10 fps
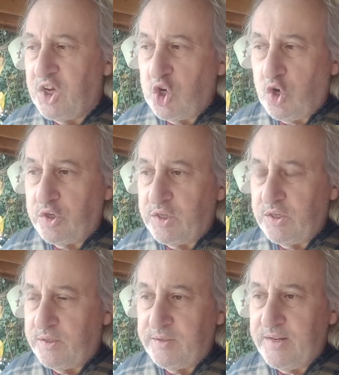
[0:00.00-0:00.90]

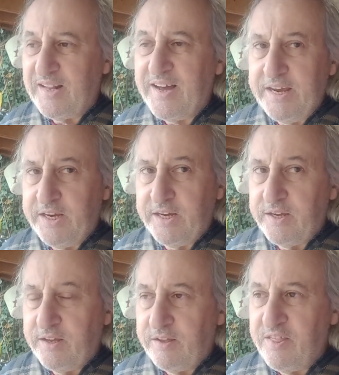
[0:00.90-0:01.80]
god-like
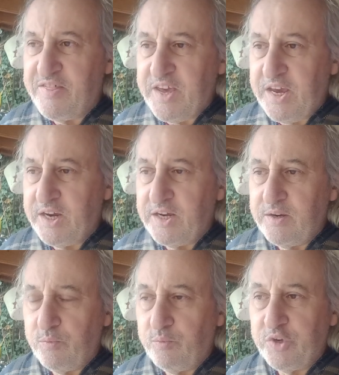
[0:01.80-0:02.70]
thing,
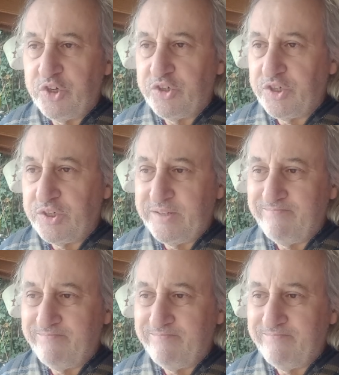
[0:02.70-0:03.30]
which